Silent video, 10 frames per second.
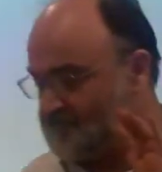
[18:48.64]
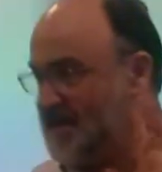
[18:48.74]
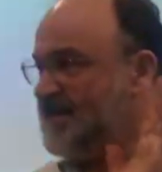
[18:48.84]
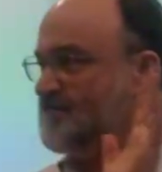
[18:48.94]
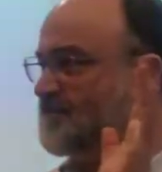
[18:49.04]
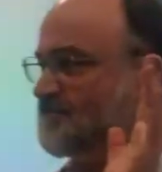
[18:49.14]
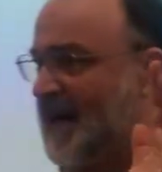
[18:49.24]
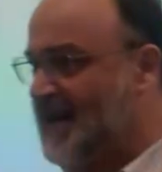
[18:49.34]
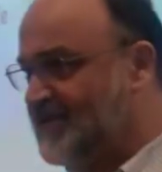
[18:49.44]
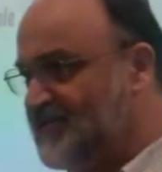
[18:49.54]
minimum
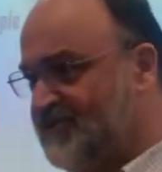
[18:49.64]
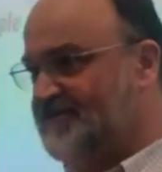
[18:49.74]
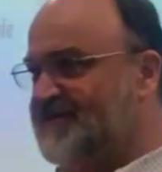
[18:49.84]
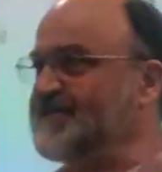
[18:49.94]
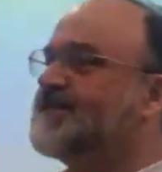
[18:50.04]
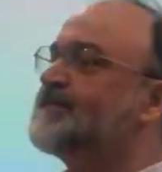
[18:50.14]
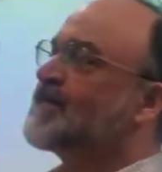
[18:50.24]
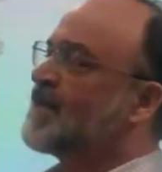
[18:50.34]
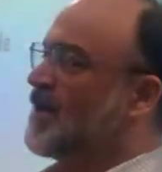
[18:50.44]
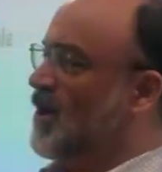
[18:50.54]
bound,
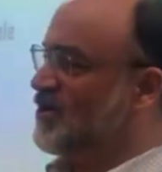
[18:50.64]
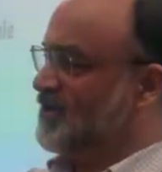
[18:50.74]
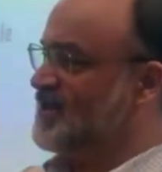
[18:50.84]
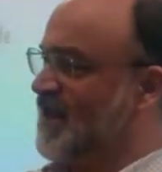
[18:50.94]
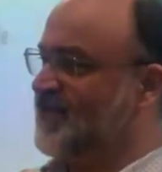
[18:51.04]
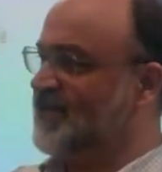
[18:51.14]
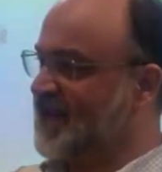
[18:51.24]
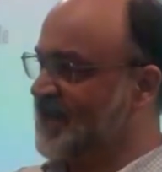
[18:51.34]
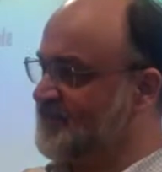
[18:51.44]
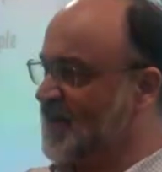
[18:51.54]
understand that
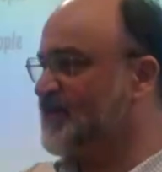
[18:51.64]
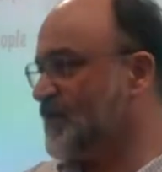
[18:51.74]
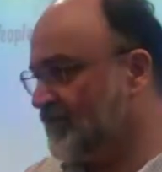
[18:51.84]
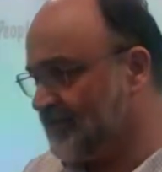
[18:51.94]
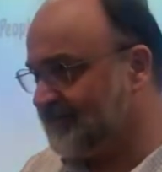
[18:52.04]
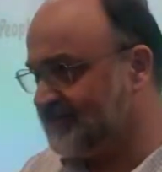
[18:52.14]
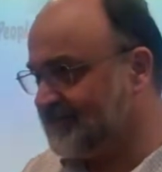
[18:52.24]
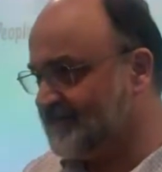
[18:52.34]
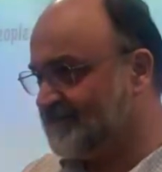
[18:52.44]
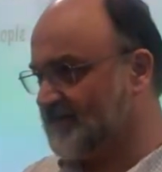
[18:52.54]
they can make stuff.
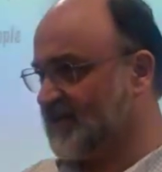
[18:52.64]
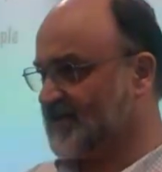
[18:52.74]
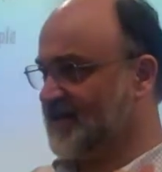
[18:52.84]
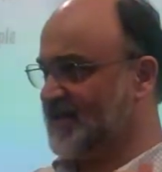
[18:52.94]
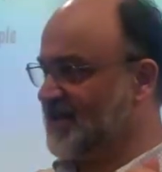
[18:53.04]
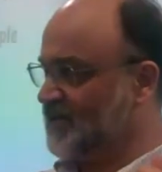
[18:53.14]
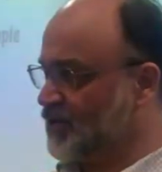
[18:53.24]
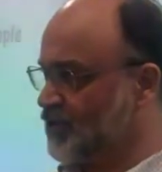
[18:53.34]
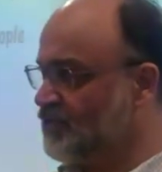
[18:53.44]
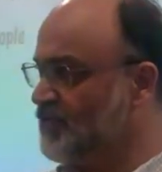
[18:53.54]
Because I think that's
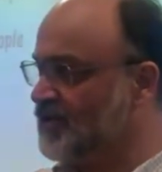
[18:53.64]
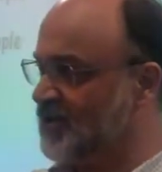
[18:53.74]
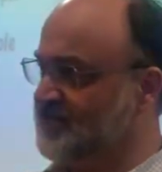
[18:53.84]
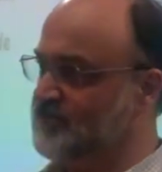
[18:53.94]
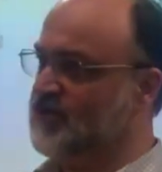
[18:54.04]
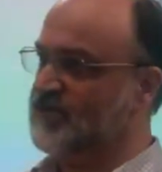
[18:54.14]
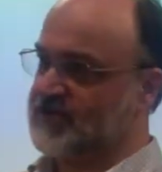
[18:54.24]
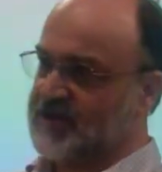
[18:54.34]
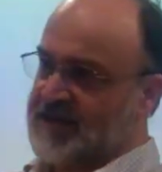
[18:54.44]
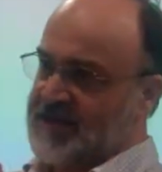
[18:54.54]
crucially
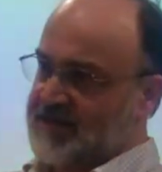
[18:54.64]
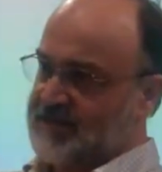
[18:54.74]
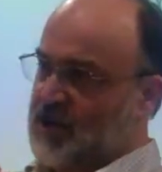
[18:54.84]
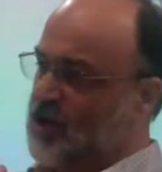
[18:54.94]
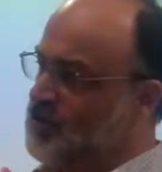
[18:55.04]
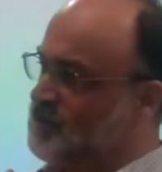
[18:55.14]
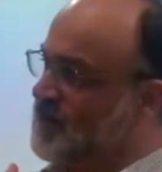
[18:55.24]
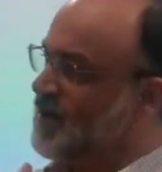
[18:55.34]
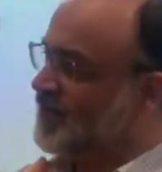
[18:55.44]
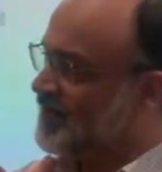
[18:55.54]
important.
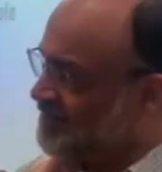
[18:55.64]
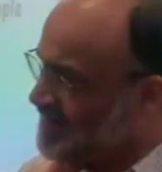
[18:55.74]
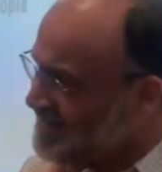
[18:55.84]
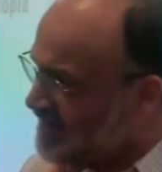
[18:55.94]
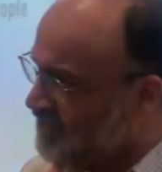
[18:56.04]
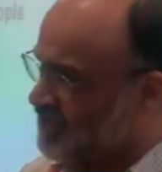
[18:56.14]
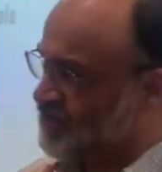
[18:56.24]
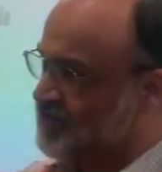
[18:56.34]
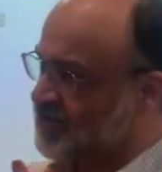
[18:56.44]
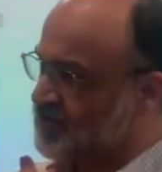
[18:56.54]
There is
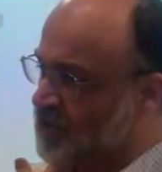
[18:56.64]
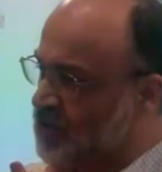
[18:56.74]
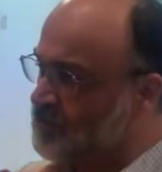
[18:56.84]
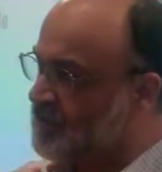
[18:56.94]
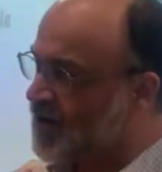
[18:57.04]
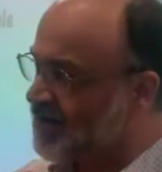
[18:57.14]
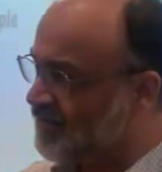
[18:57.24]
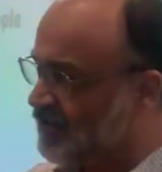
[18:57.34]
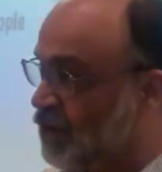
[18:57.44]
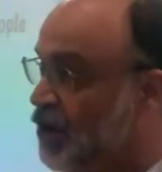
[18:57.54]
evidence that there's a whole pile
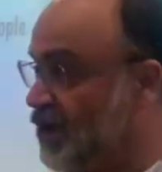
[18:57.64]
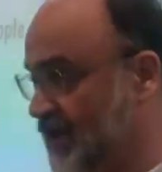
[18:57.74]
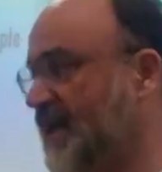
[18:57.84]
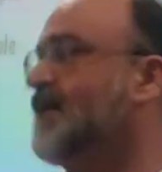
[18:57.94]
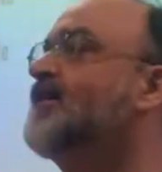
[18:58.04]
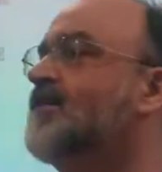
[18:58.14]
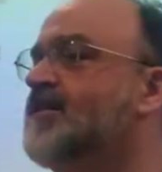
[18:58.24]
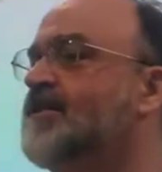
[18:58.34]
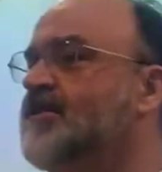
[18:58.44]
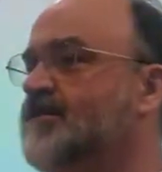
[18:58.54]
of learning
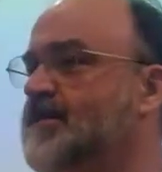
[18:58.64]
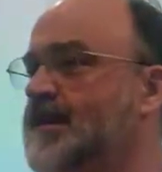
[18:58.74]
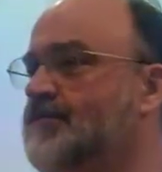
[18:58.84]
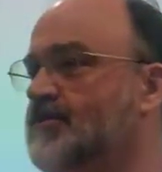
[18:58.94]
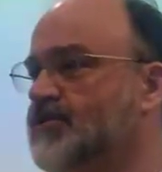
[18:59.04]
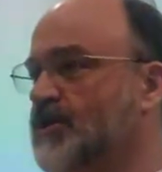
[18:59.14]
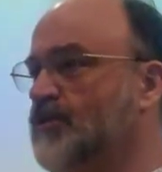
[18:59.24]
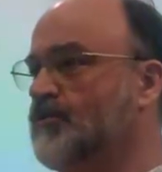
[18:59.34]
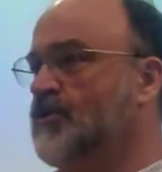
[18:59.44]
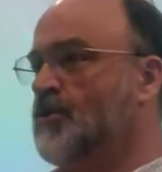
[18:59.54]
that people do,
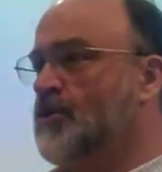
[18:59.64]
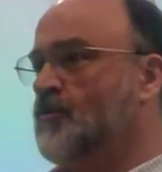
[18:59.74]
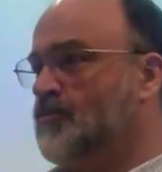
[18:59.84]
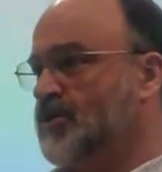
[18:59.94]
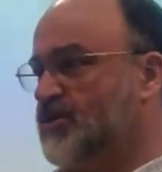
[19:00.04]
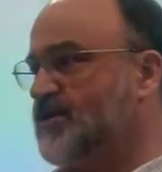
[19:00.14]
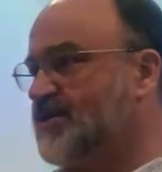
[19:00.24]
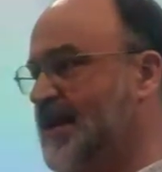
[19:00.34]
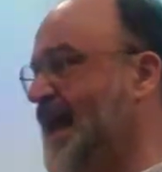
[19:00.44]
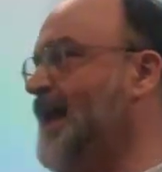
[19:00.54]
which
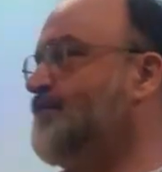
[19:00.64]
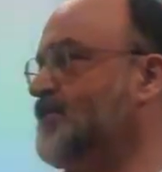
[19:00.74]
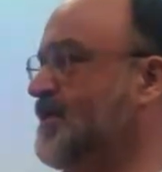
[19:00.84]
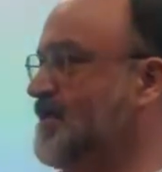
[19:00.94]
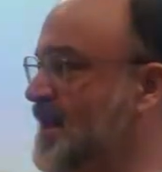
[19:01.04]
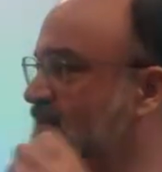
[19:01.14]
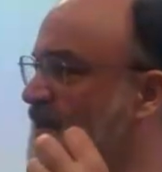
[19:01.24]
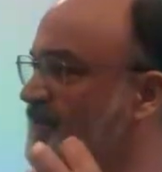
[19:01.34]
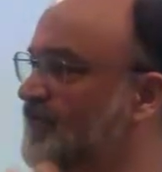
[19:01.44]
doesn't happen unless they